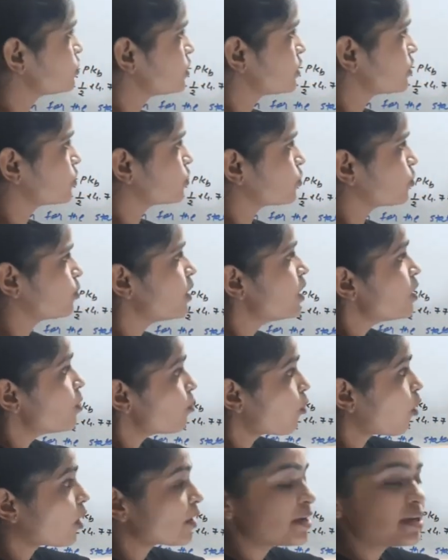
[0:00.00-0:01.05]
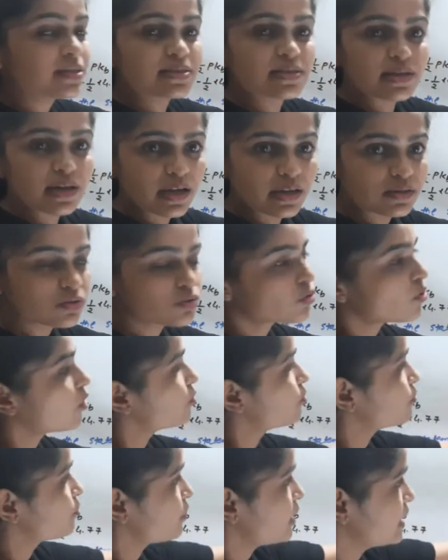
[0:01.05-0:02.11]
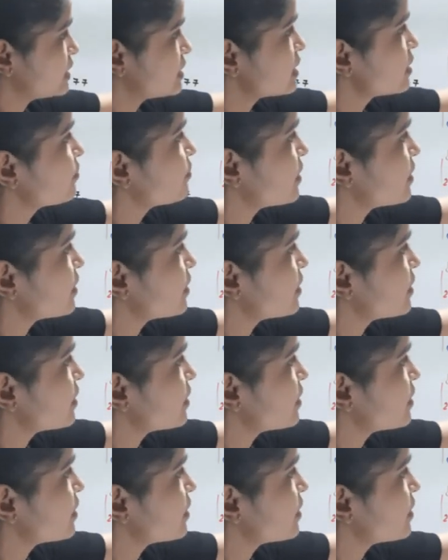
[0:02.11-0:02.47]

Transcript: the group, bond strength of HF,